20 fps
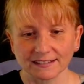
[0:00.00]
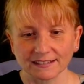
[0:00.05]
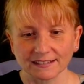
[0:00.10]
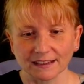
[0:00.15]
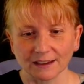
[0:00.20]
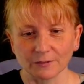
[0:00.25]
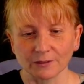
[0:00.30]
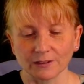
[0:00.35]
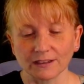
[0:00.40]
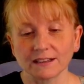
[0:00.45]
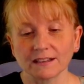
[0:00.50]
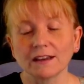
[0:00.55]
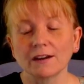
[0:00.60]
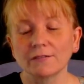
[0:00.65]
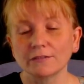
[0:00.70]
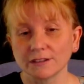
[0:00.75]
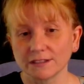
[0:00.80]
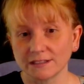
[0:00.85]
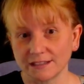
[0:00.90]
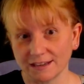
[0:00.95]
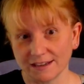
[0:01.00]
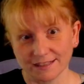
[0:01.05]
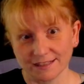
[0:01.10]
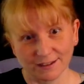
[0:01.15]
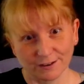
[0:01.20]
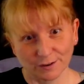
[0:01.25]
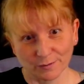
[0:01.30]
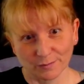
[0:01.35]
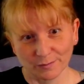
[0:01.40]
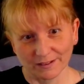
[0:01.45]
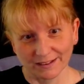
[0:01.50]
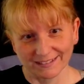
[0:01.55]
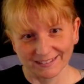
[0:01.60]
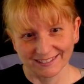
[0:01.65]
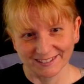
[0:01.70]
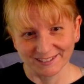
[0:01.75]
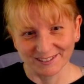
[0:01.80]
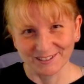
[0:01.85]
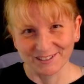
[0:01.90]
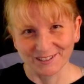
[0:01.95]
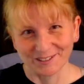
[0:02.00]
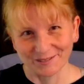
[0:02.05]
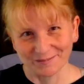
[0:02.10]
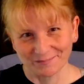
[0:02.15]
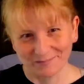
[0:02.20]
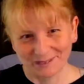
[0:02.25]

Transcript: I would love to see a thicker plastic on here.